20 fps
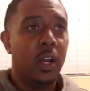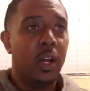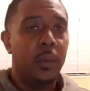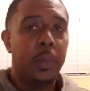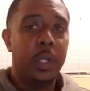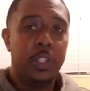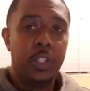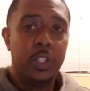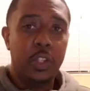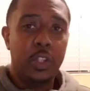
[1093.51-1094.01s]

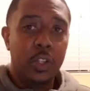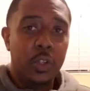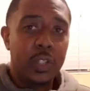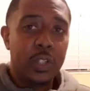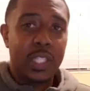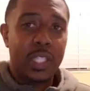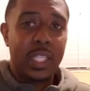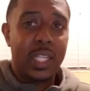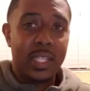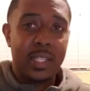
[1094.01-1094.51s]
But you
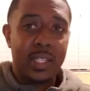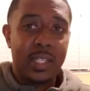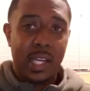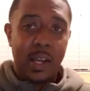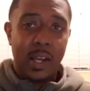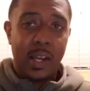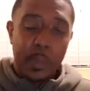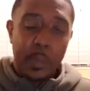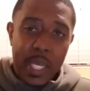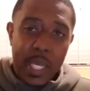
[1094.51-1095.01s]
use these
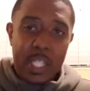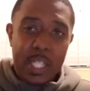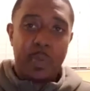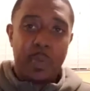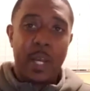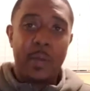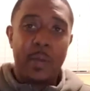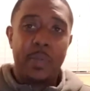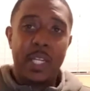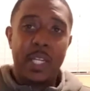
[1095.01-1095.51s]
piece
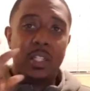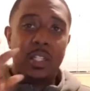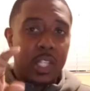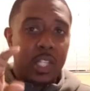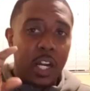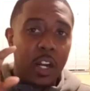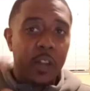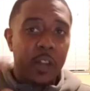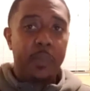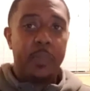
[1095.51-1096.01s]
by piece
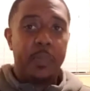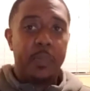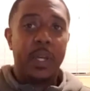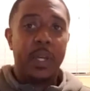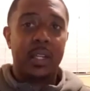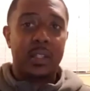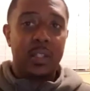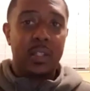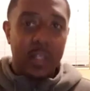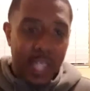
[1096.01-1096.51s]
cherry
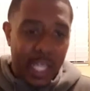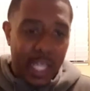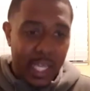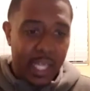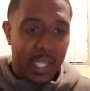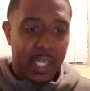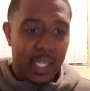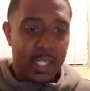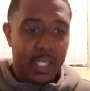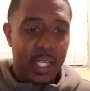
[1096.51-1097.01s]
pick
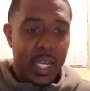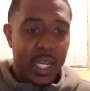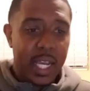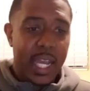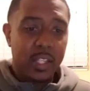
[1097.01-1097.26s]
things